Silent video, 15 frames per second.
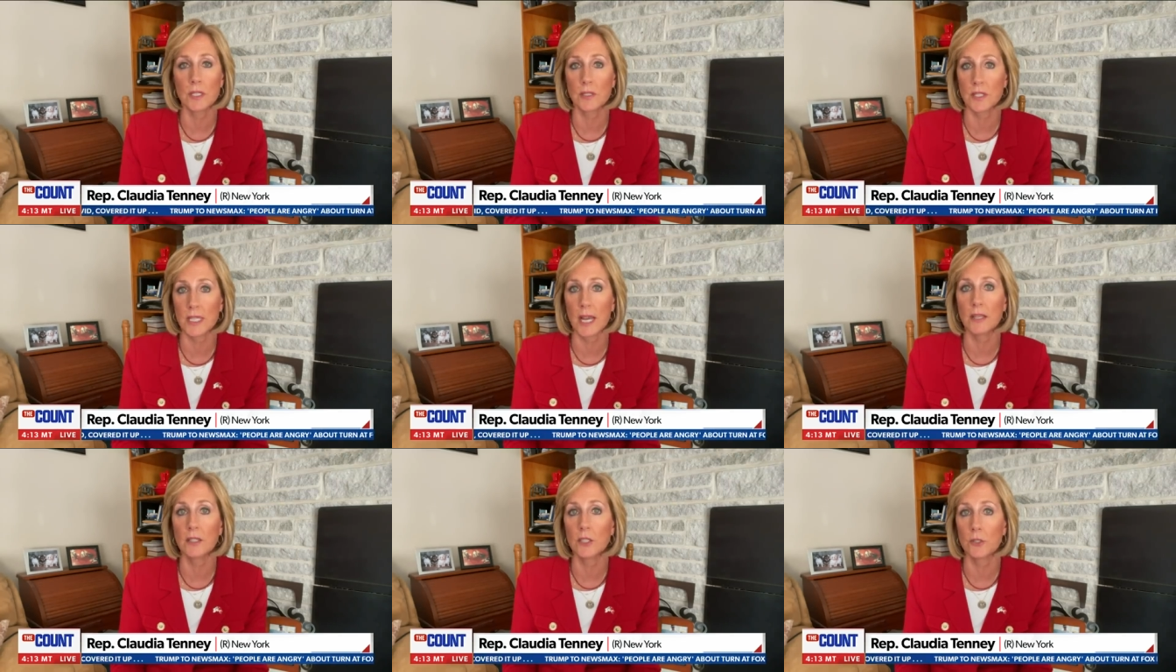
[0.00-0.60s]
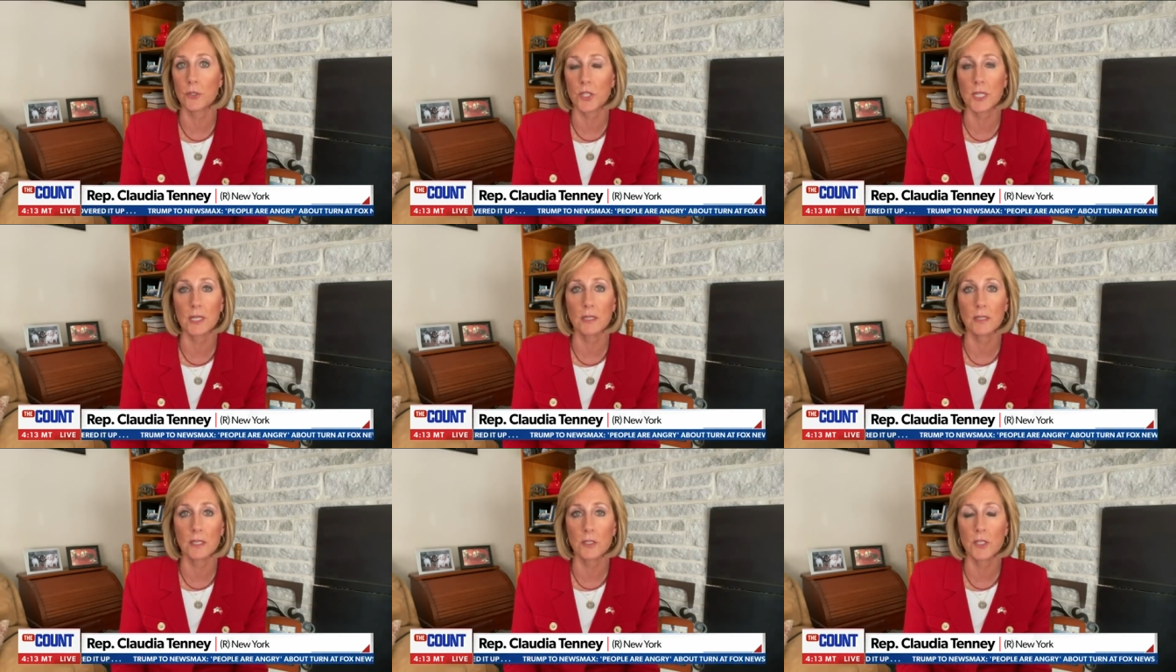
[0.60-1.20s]
And sadly, you're
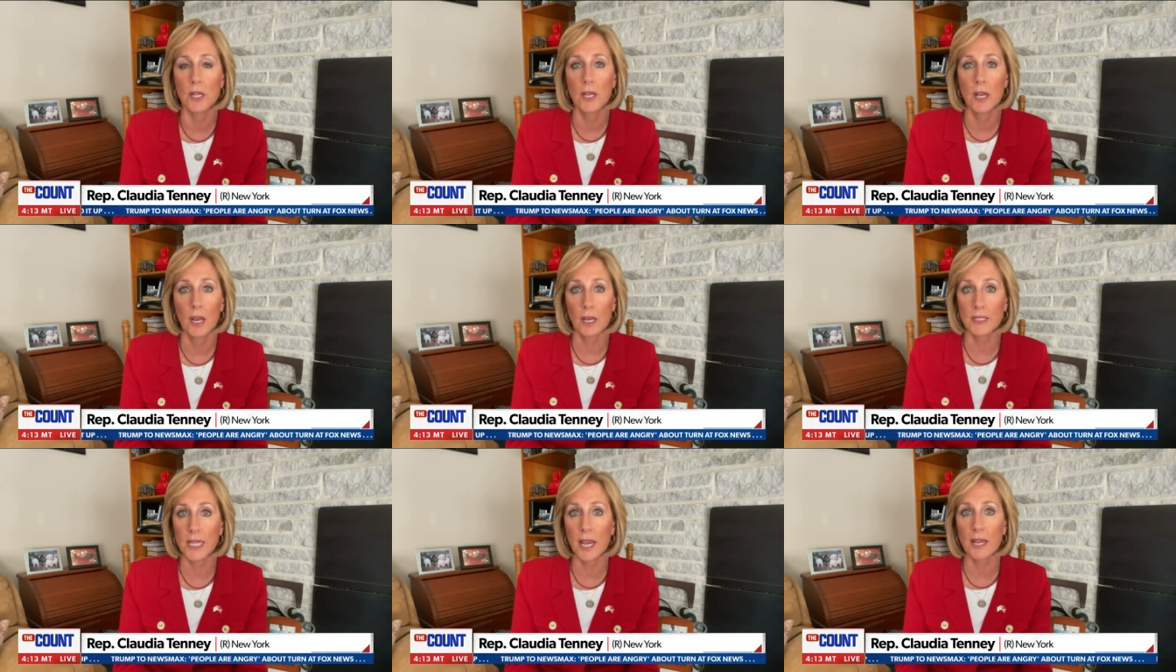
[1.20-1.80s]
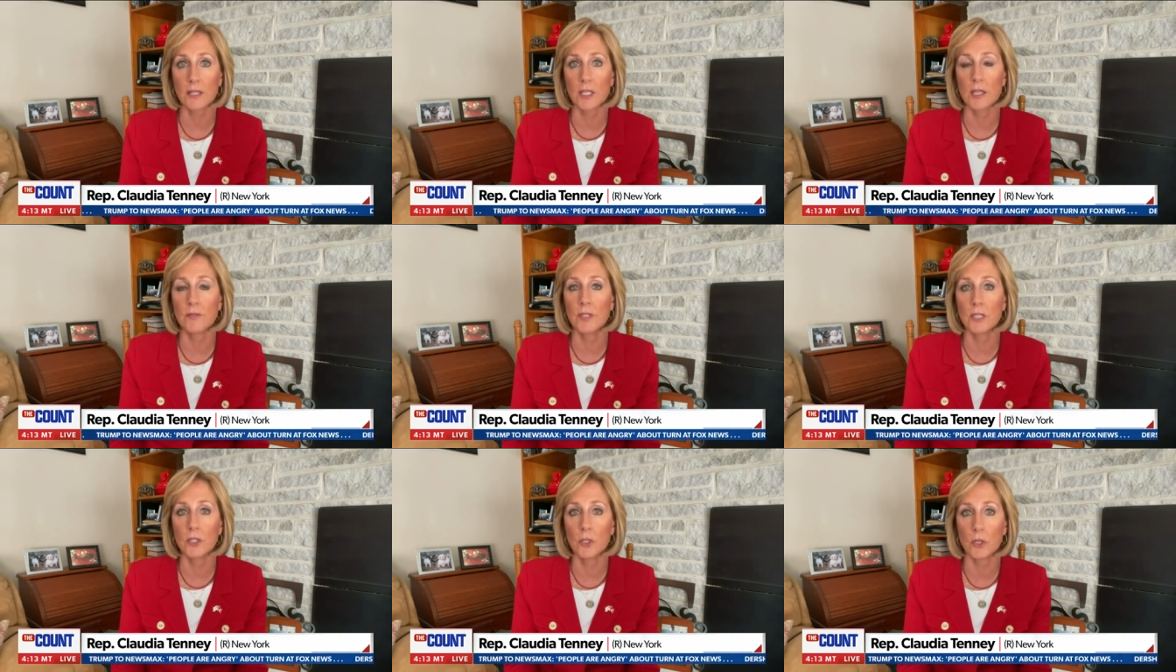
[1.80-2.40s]
seeing these attacks
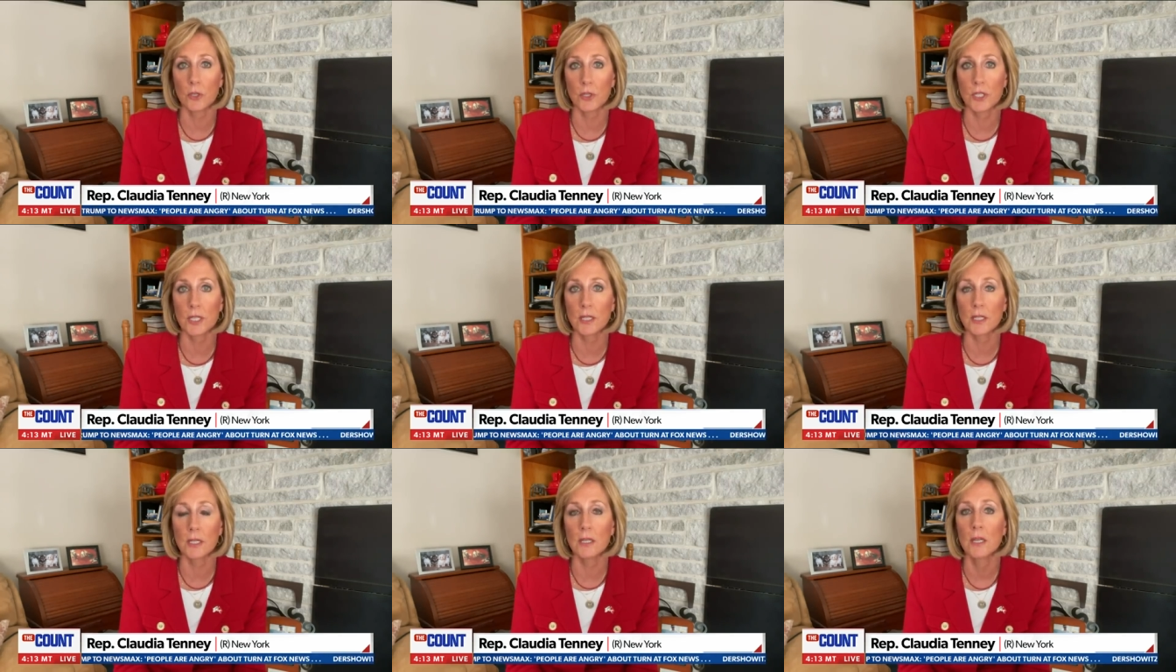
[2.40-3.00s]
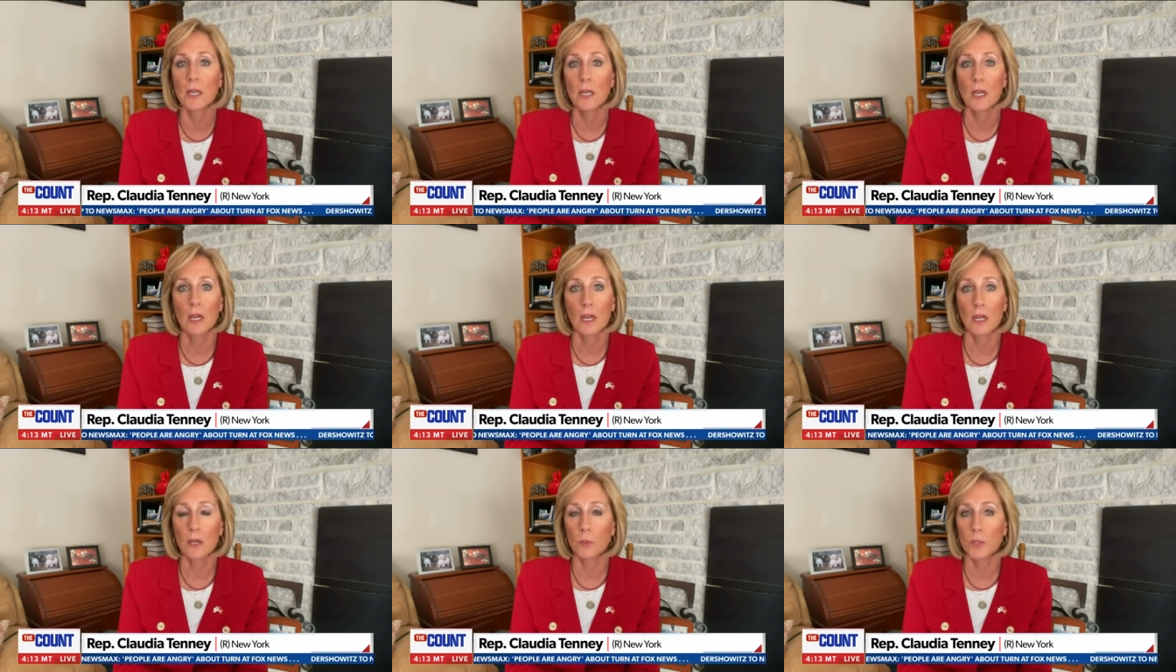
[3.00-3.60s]
even in New York City
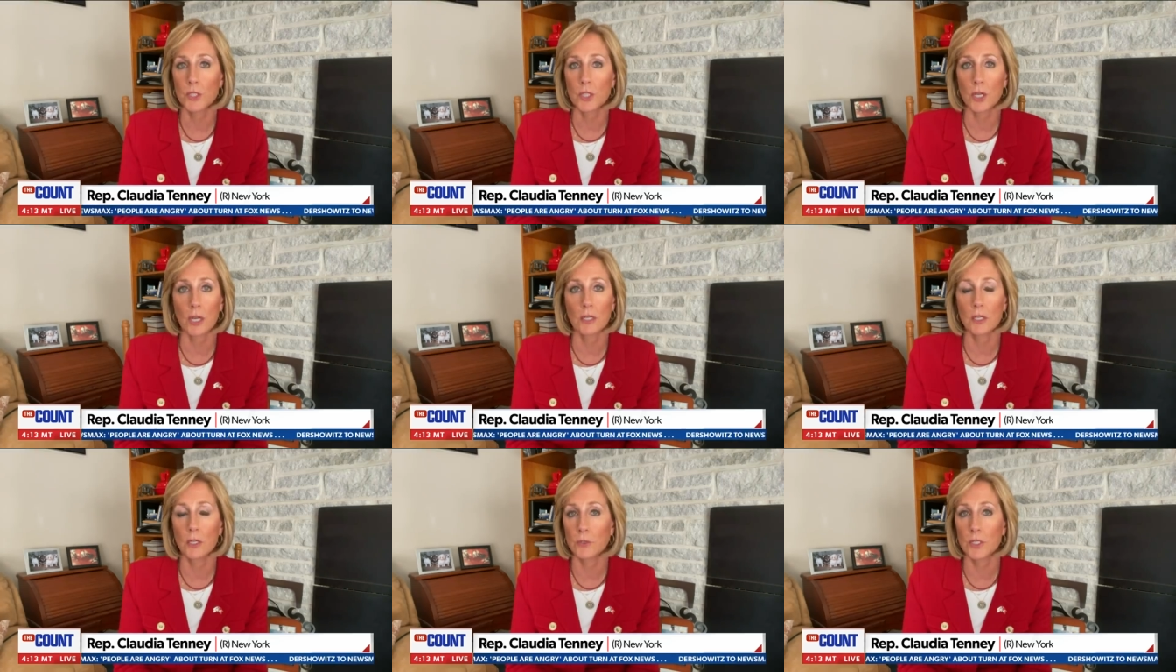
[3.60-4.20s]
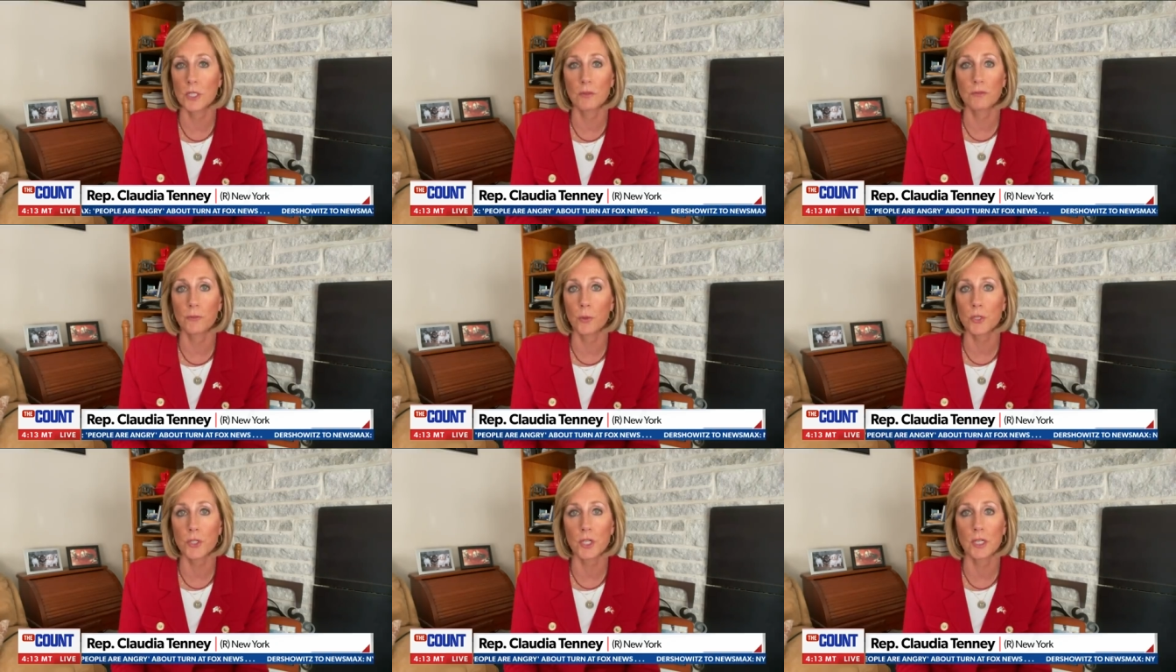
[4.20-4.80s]
uh, which uh, you know it's
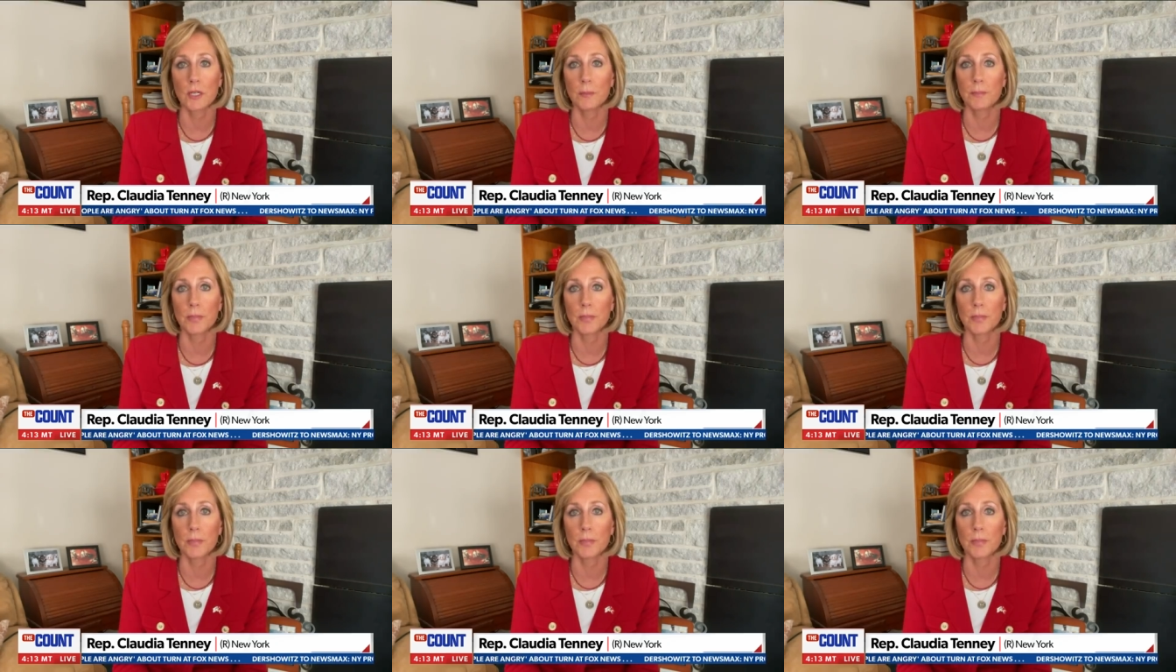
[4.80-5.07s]
unfortunate.